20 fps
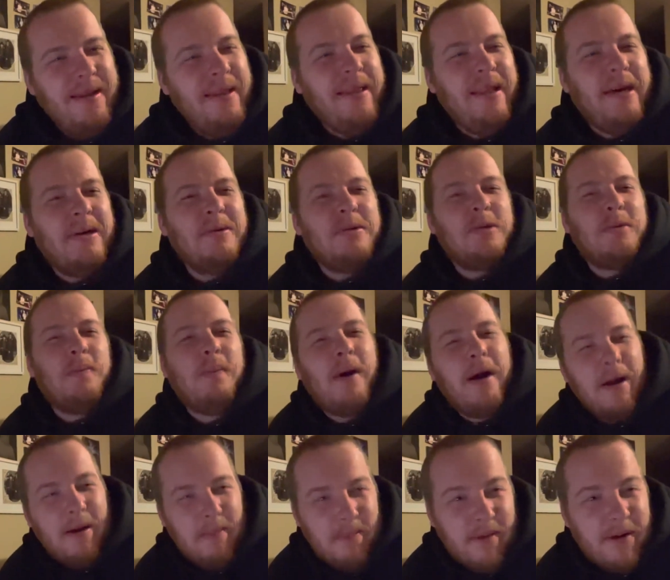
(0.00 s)
was
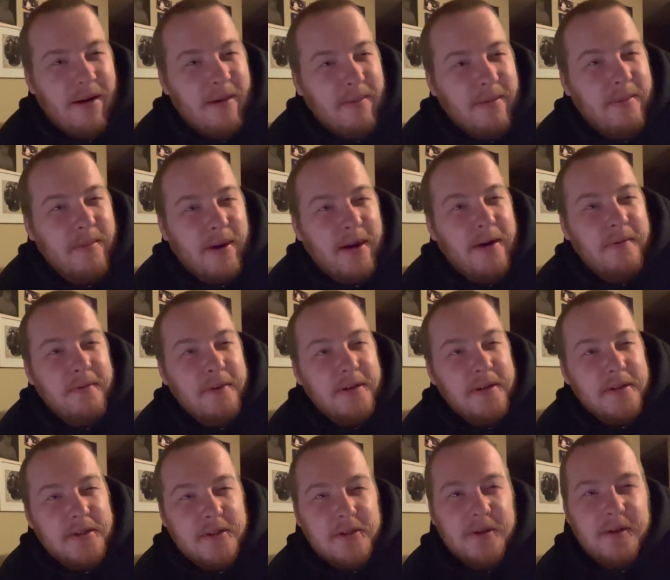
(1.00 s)
my problem,
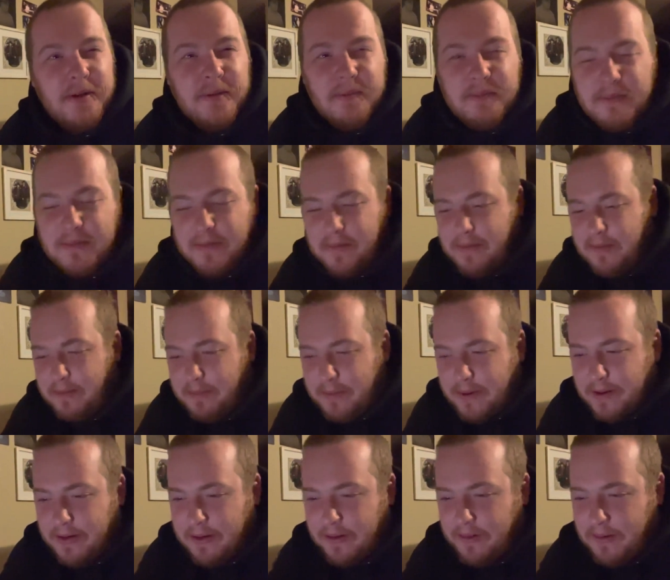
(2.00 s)
obviously.
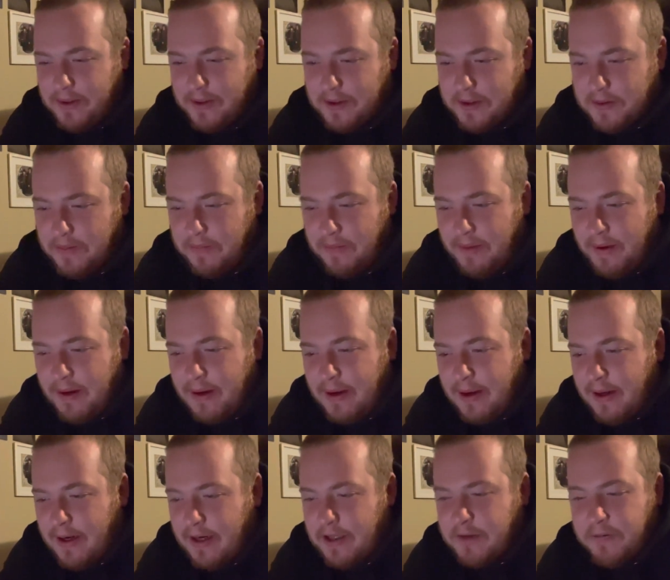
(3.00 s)
But anyways,
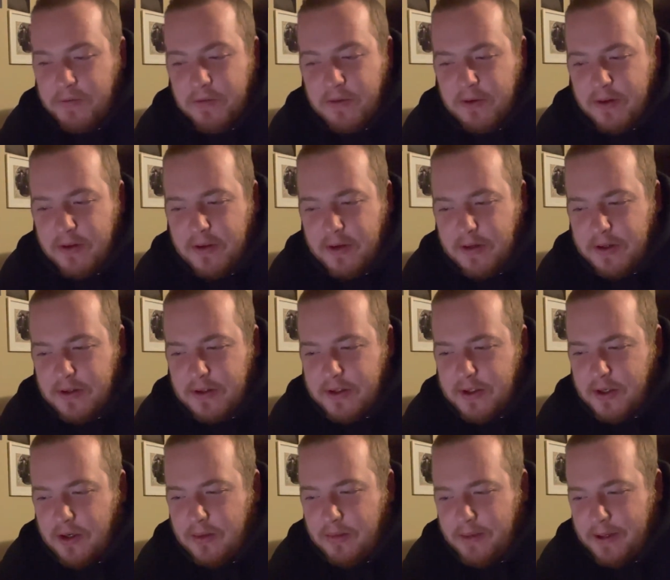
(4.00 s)
as for the
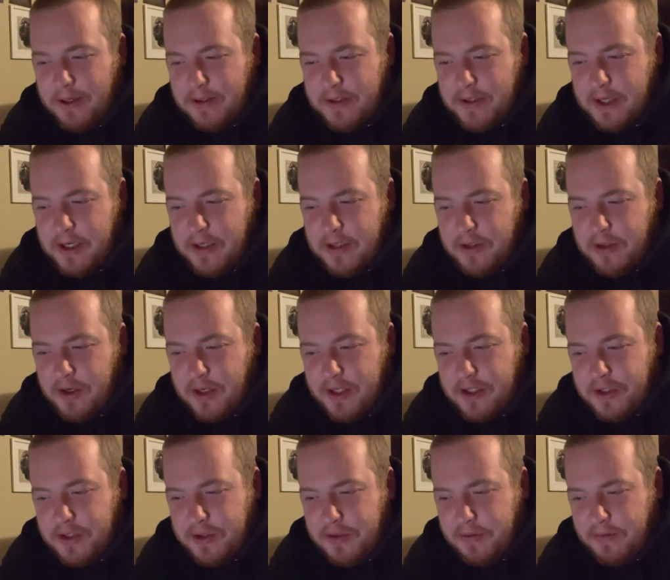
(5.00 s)
concern about
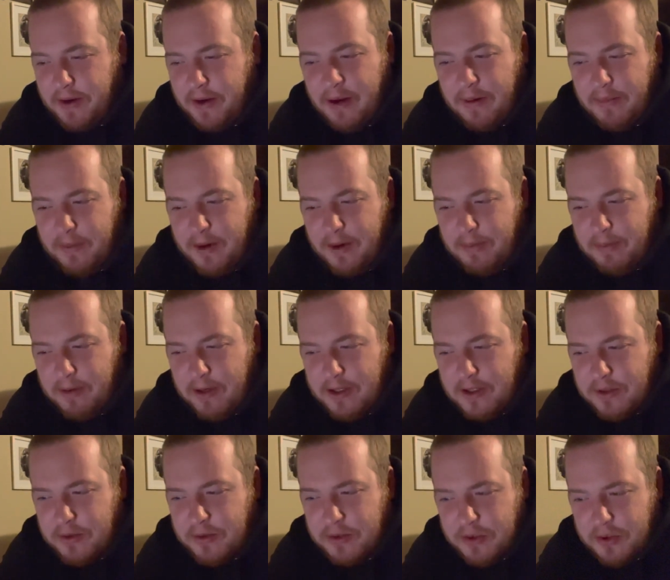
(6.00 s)
saturation of anime
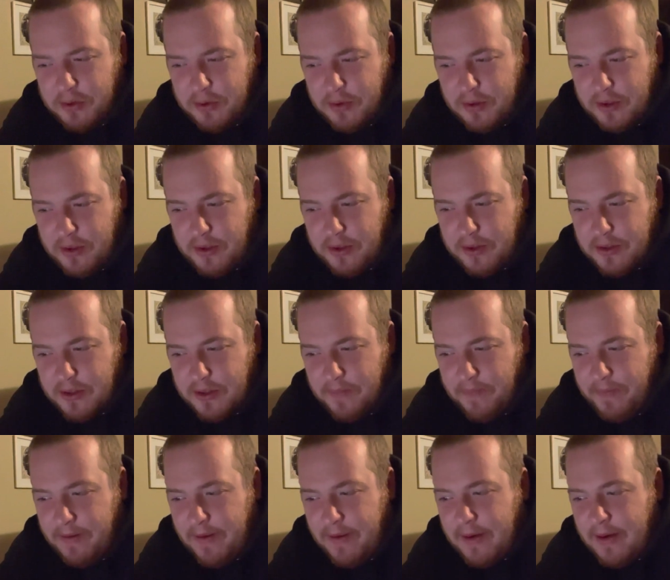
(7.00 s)
plots with schools,
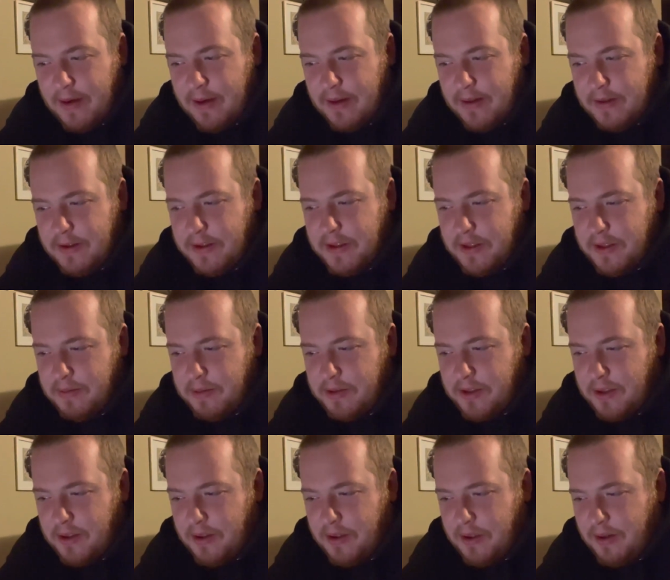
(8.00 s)
this seems
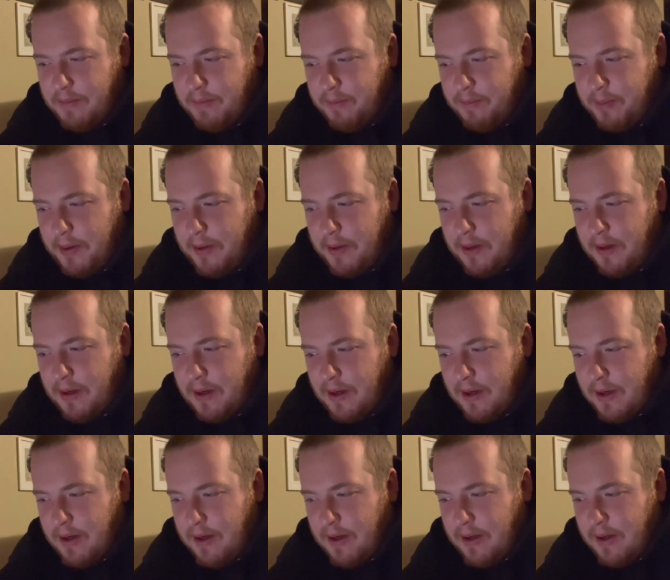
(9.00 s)
to be
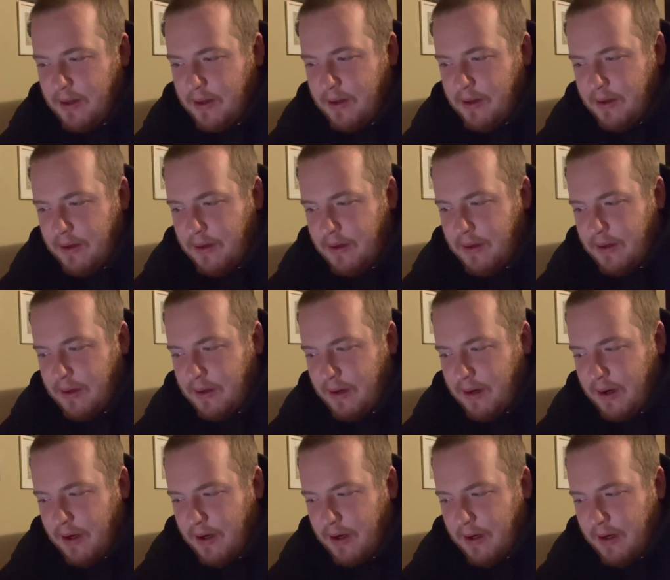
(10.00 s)

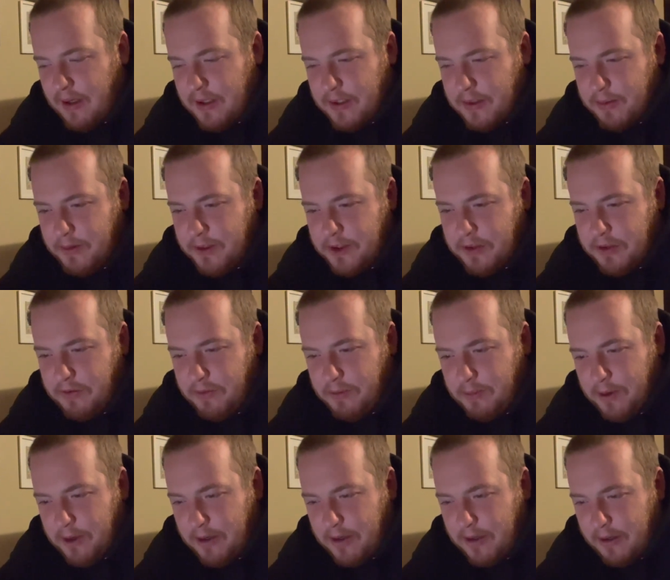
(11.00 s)
not as much of a
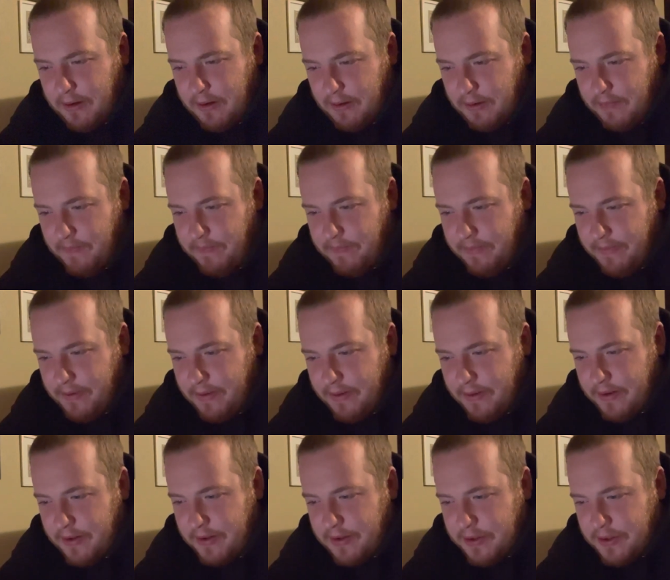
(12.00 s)
big deal.
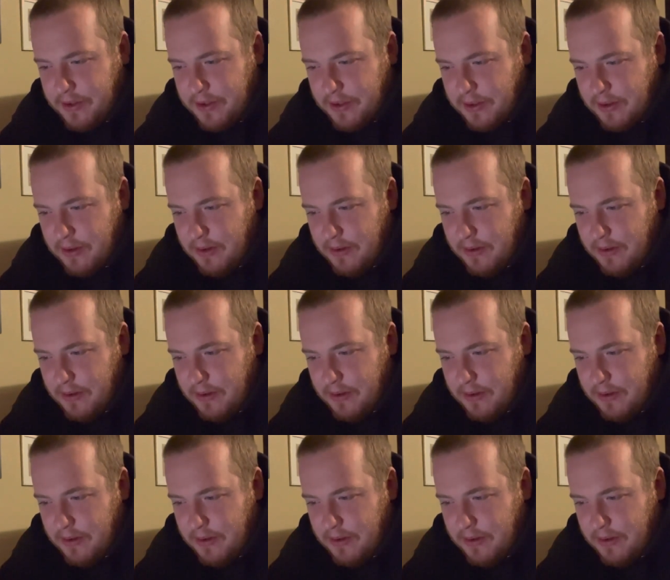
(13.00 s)
There's